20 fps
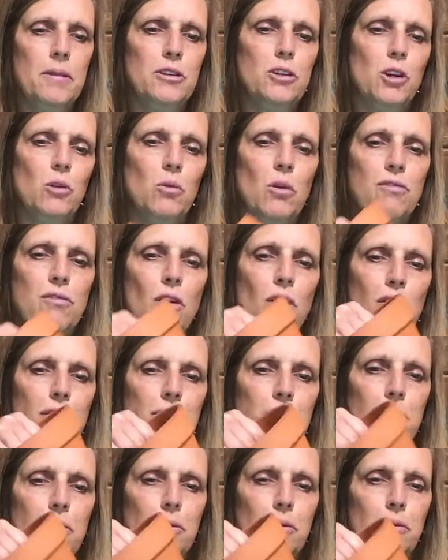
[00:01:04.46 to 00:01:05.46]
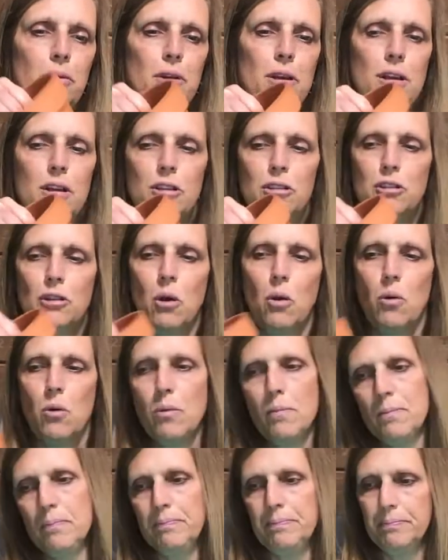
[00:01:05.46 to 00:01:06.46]
dirt will fall through.
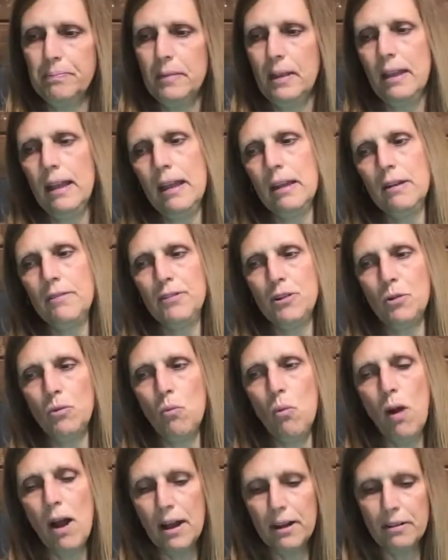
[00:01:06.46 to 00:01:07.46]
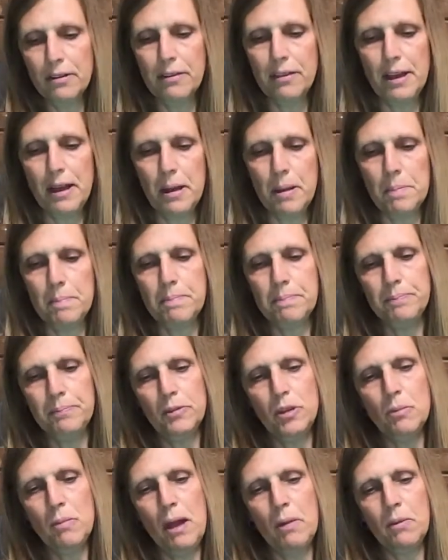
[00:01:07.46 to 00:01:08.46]
So, and if you water them,
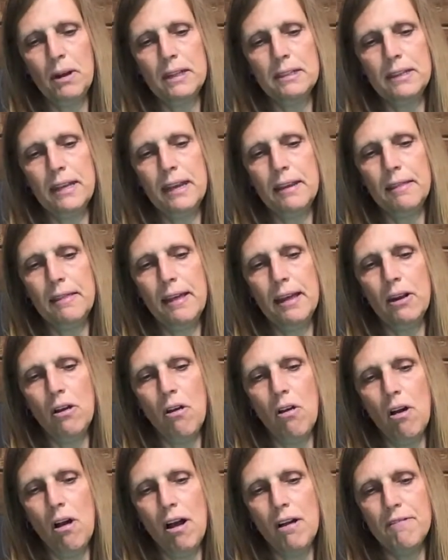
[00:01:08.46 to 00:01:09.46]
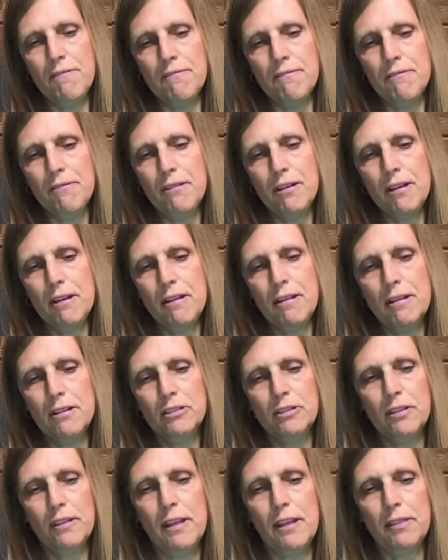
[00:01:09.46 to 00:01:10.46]
you might want to take that off
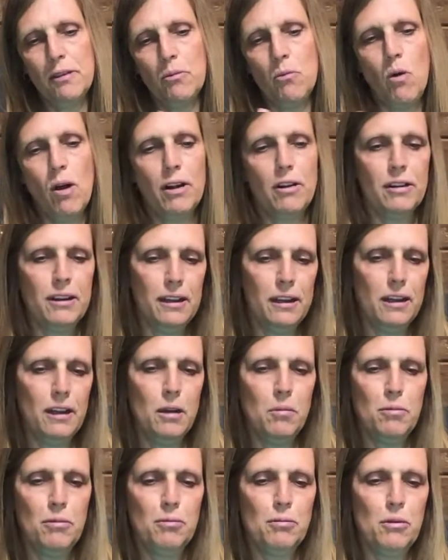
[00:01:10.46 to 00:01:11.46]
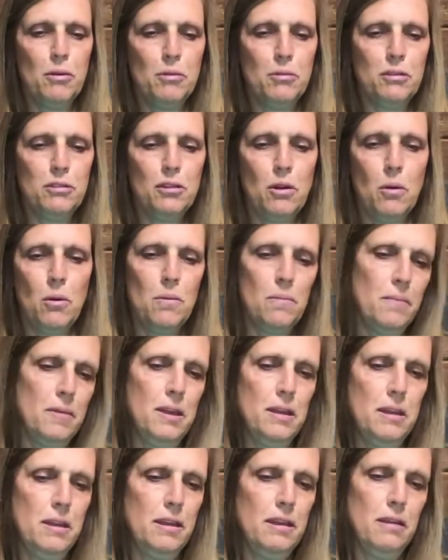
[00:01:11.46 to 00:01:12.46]
so that the water can come through. So
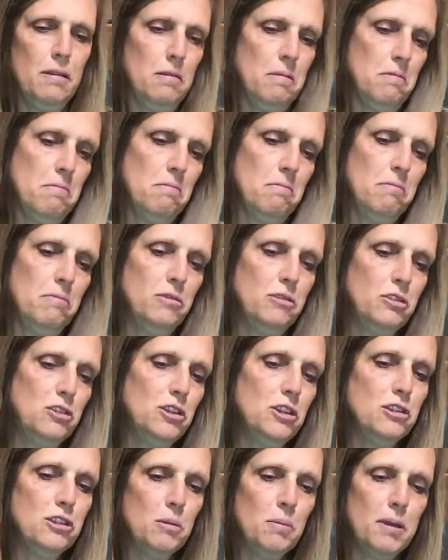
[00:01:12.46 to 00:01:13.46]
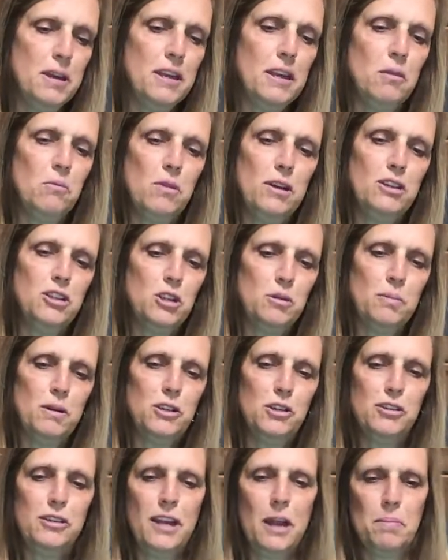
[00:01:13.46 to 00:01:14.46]
just to begin with, just put
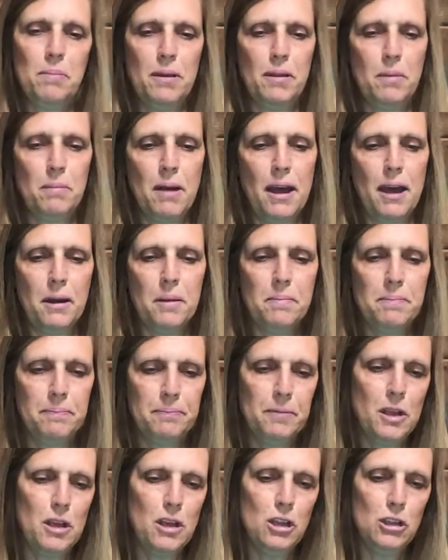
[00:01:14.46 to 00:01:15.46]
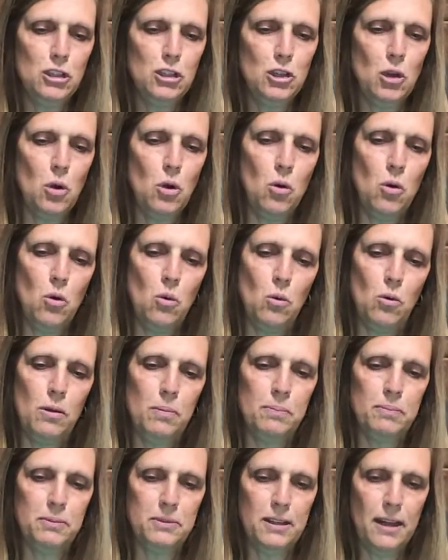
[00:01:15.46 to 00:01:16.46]
your tape on the bottom. So
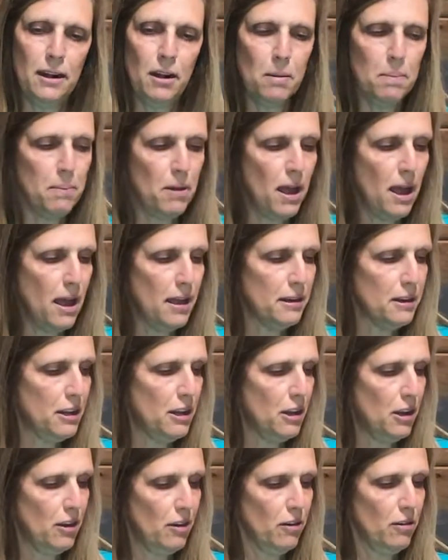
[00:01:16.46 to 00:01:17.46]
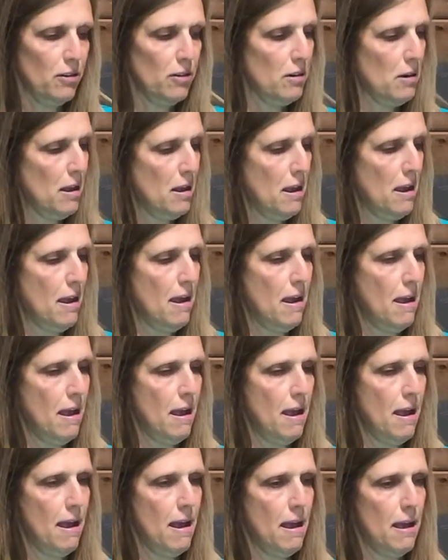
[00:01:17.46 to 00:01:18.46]
we'll set our pot here,
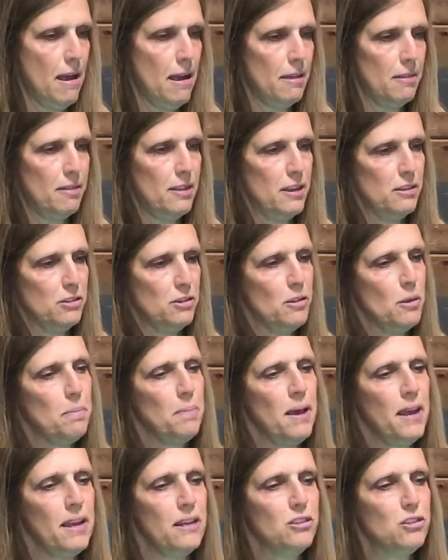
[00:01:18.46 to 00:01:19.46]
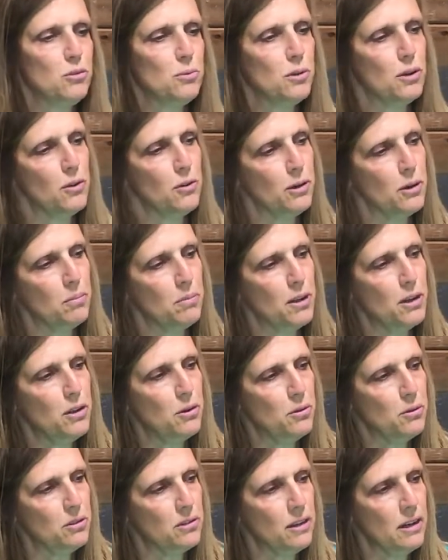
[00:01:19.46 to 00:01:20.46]
and these are the paints we're going to be
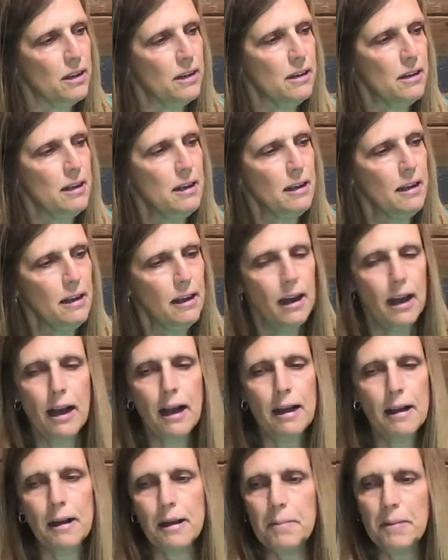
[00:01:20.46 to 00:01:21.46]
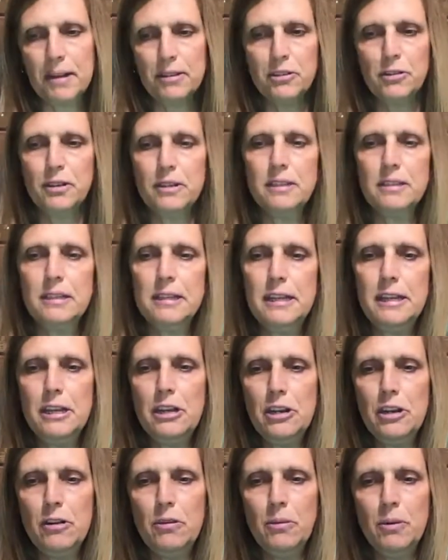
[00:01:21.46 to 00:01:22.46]
using. As you can see
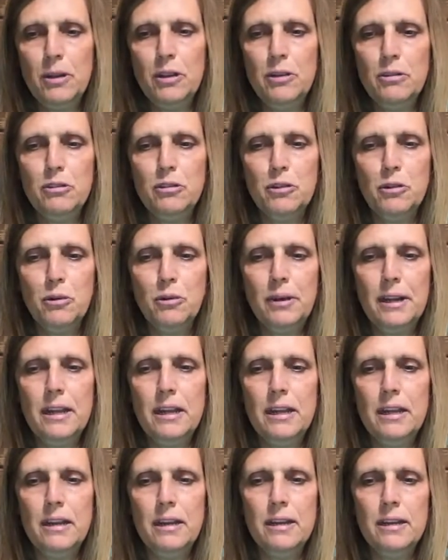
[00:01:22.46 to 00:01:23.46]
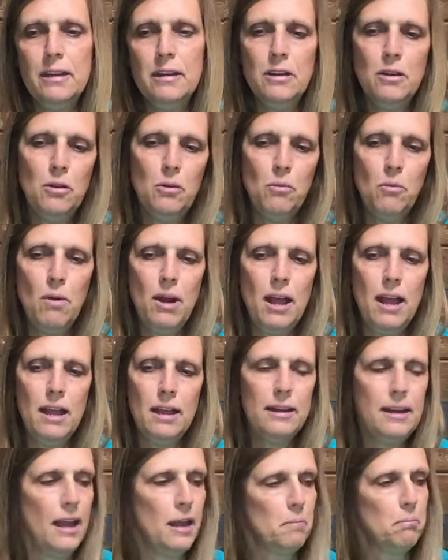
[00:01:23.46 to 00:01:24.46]
here, we used green,
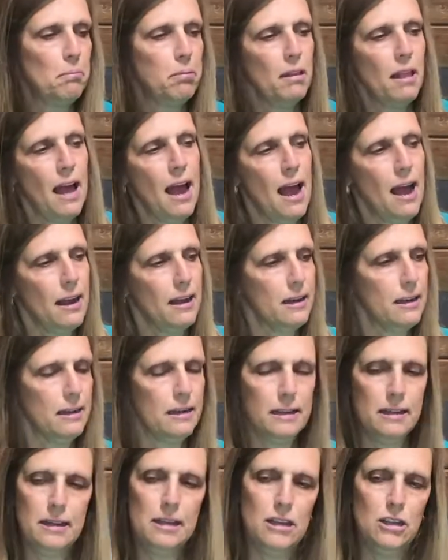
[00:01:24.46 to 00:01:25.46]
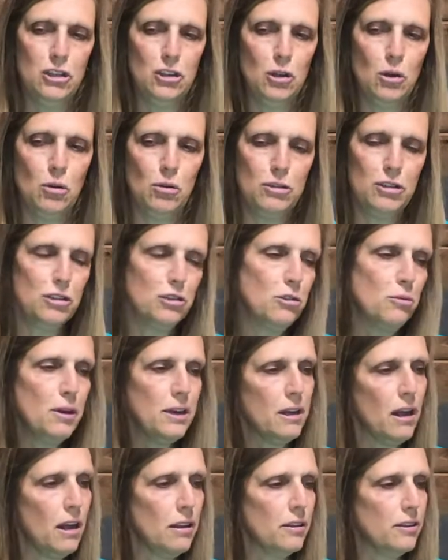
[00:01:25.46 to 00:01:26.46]
red, and black. So just 3
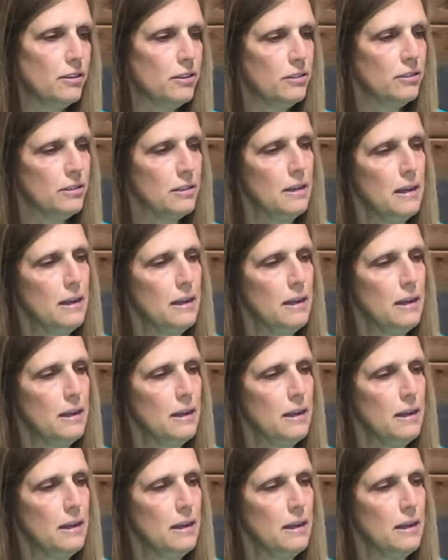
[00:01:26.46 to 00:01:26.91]
colors.